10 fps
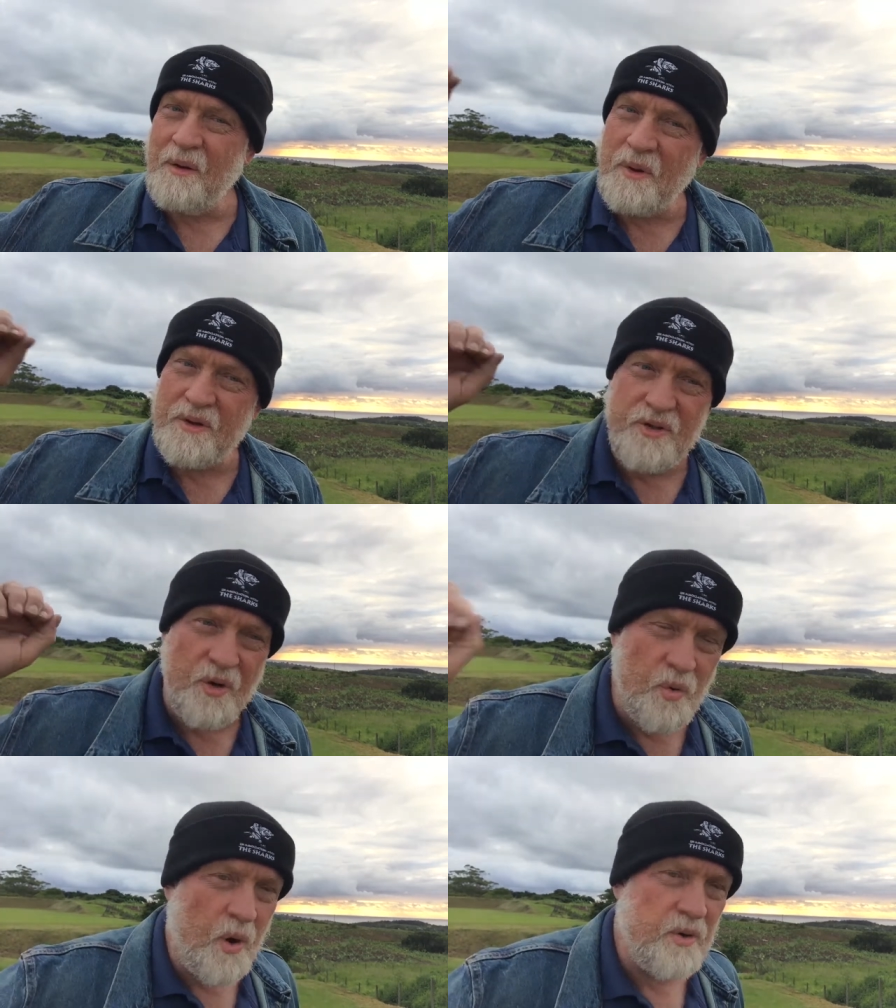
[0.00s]
able to
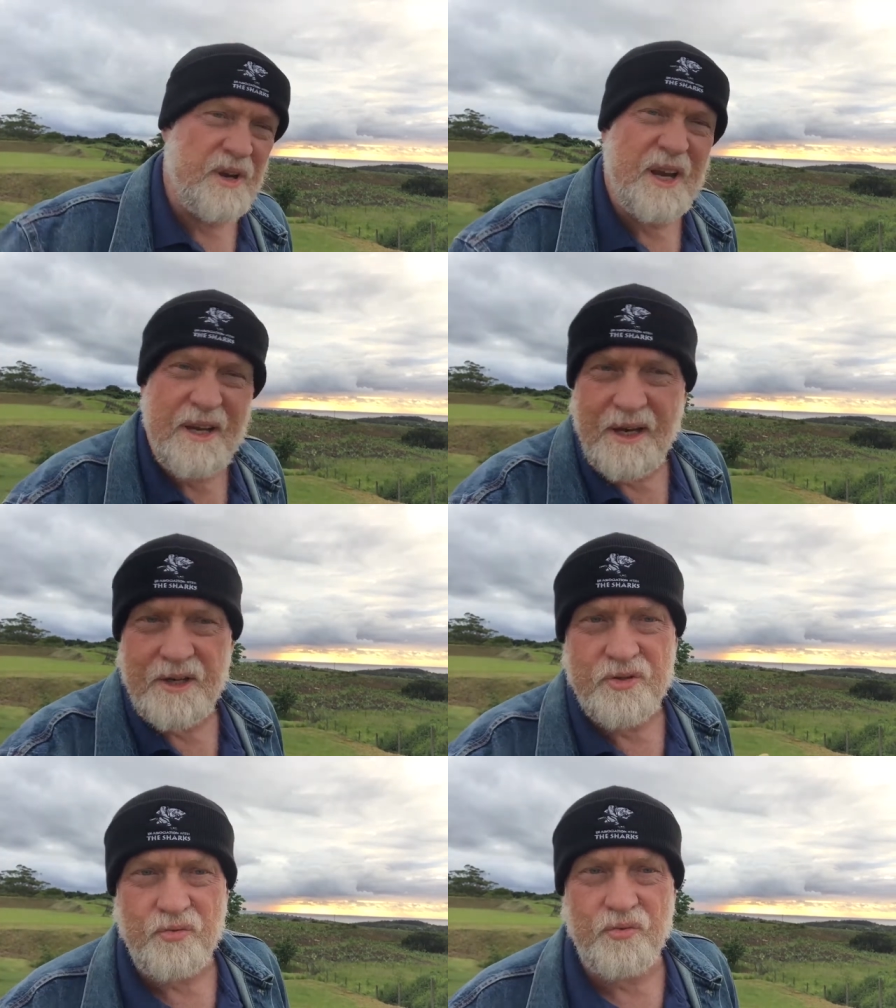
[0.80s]
quote, It
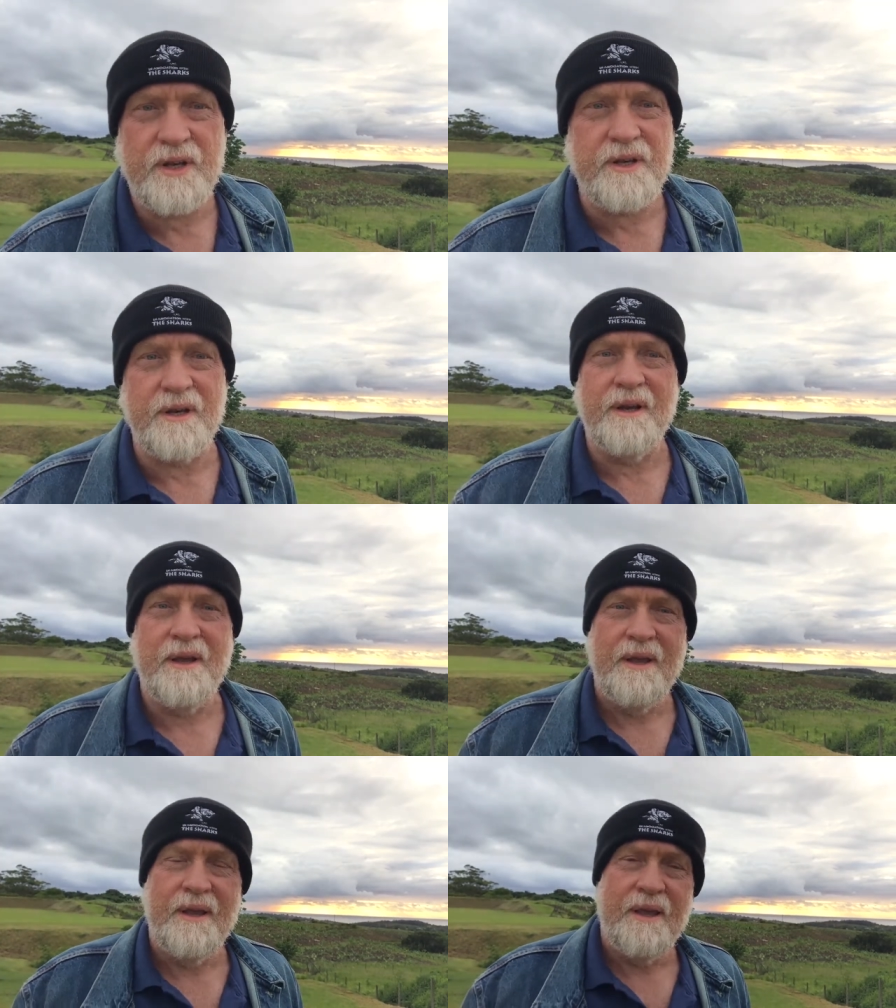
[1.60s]
is written.
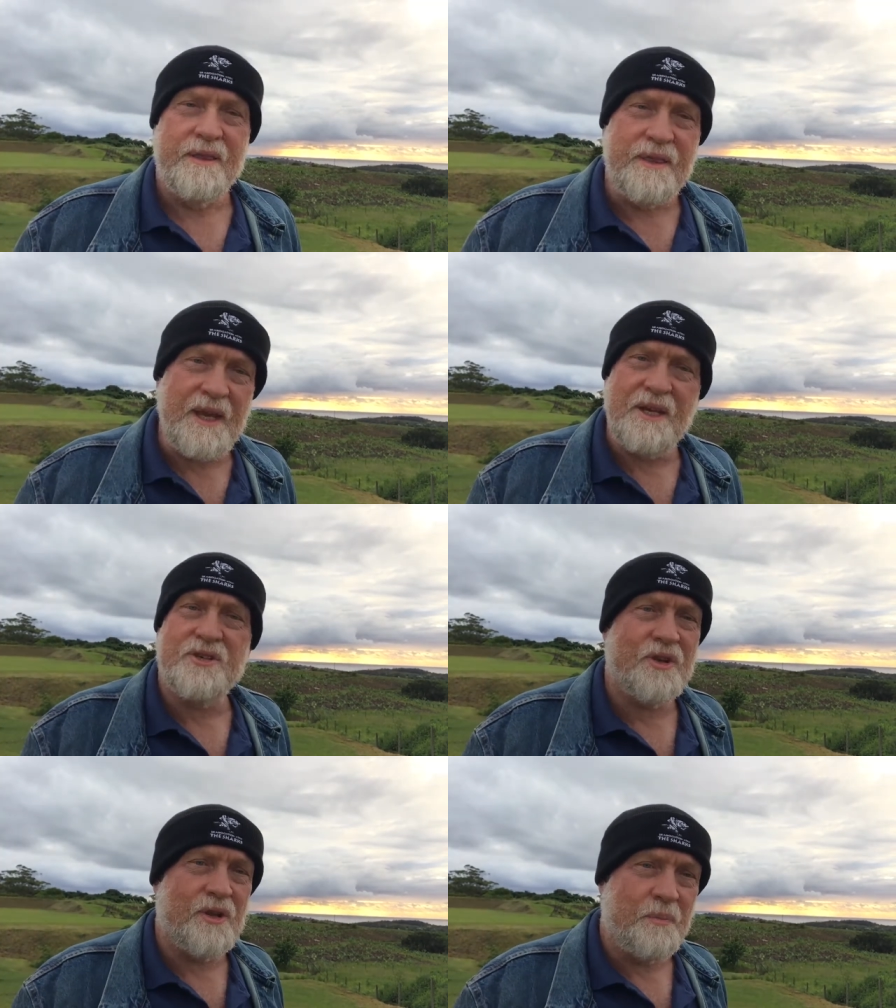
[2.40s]

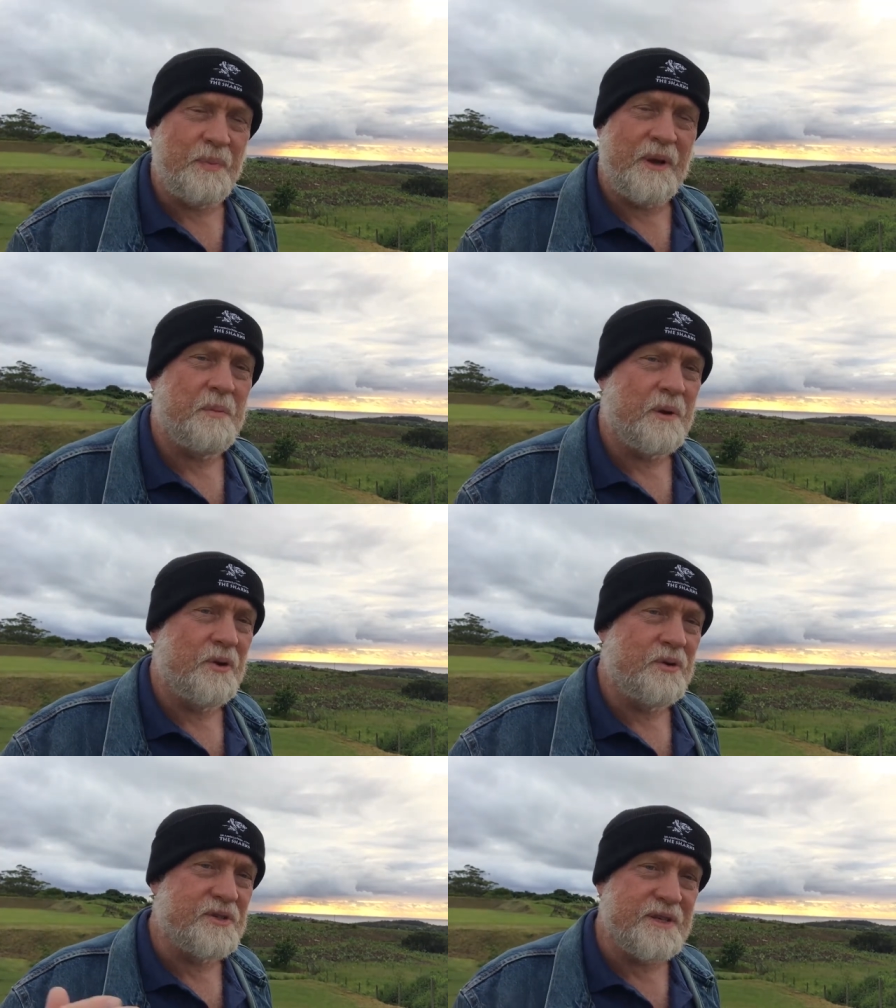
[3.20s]
These are the people
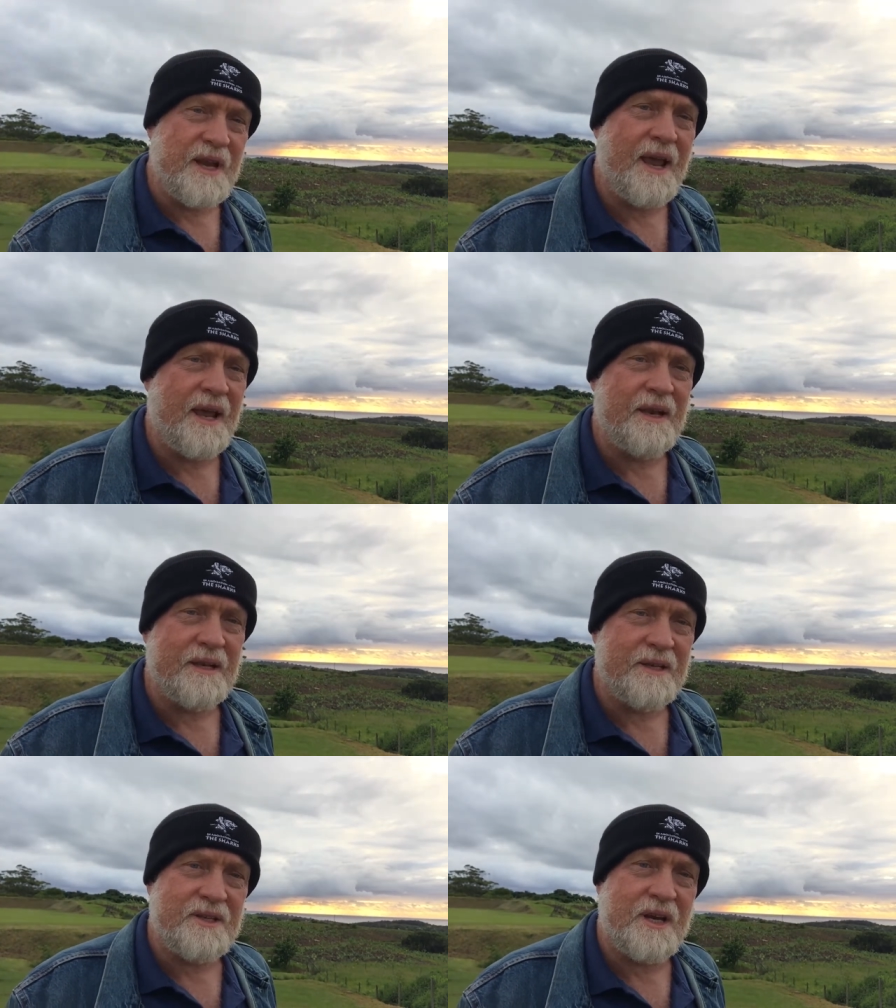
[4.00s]
who stand
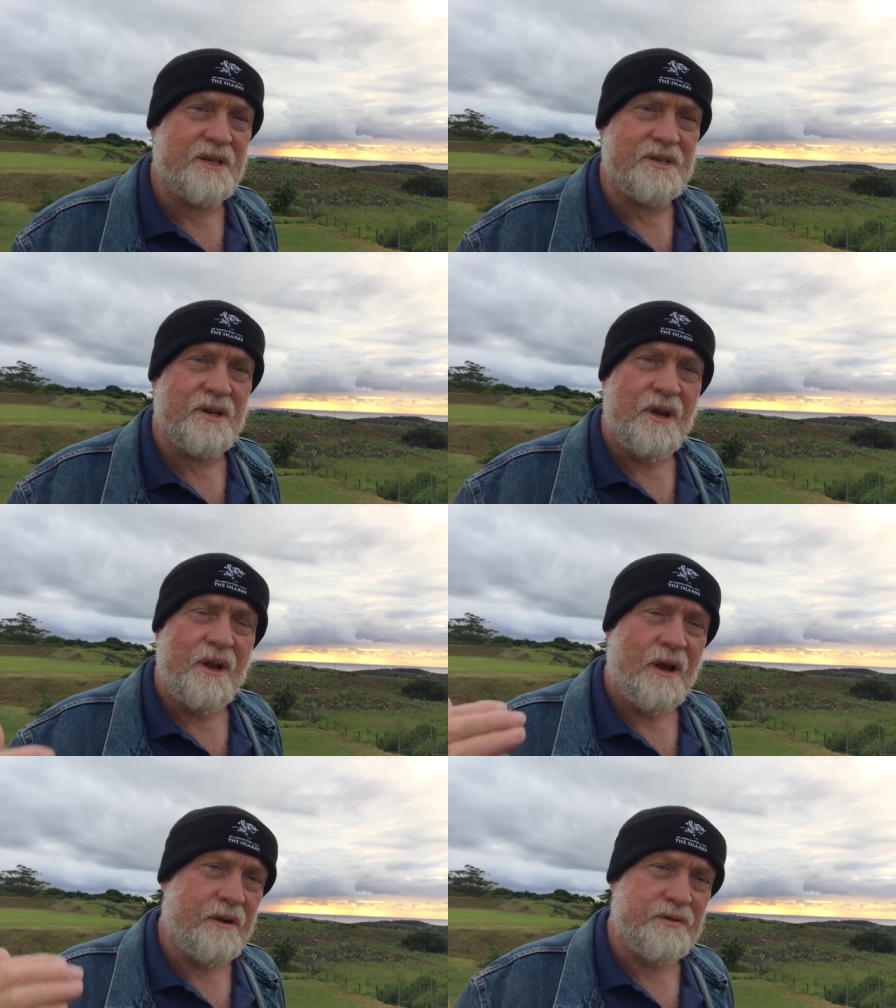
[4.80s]
the test
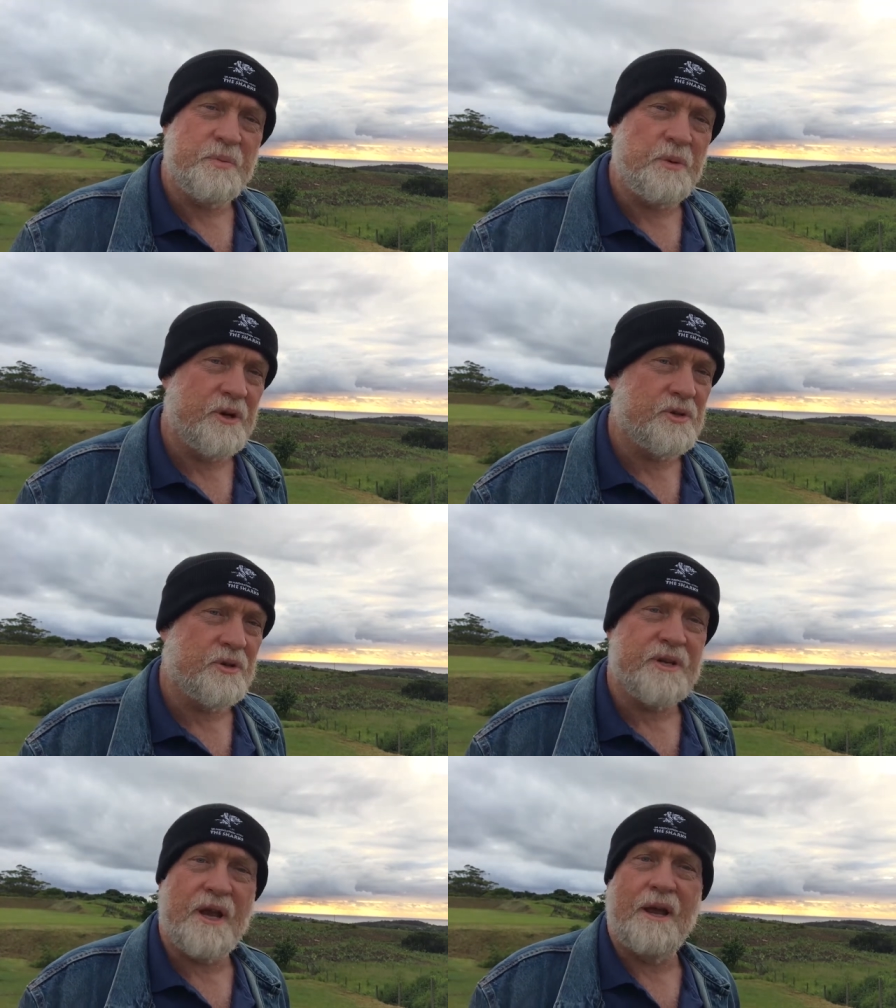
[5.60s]
of
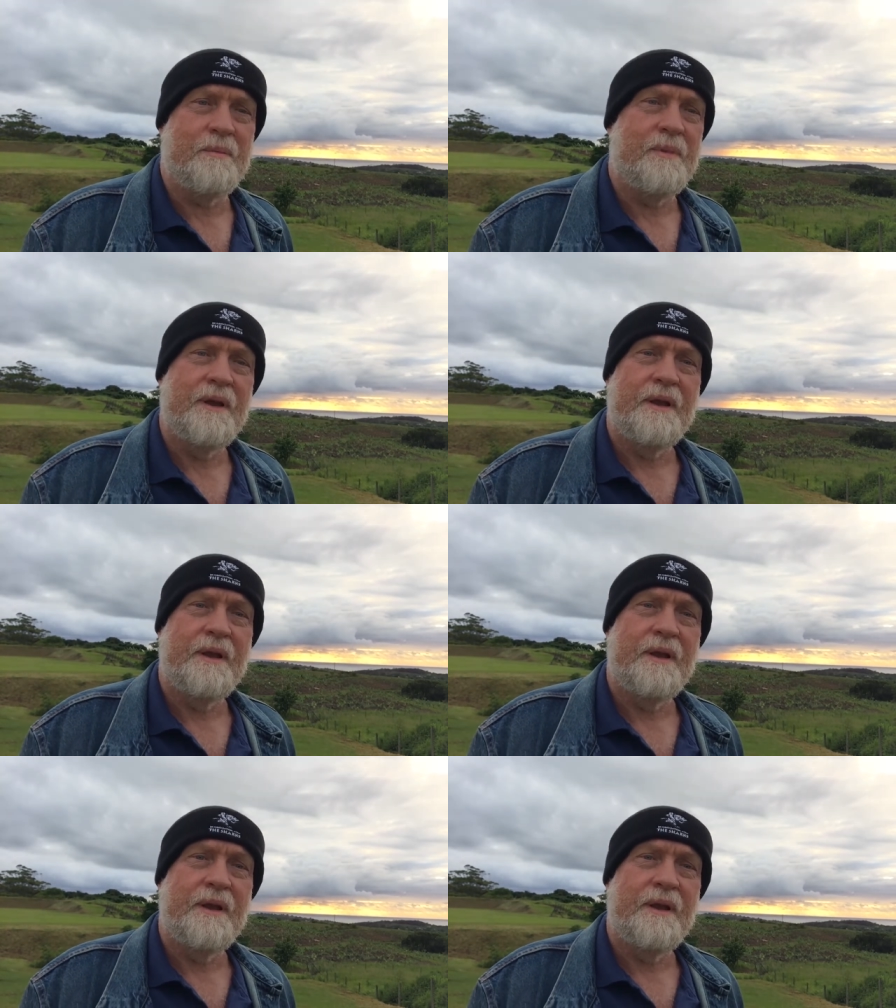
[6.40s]
spiritual time.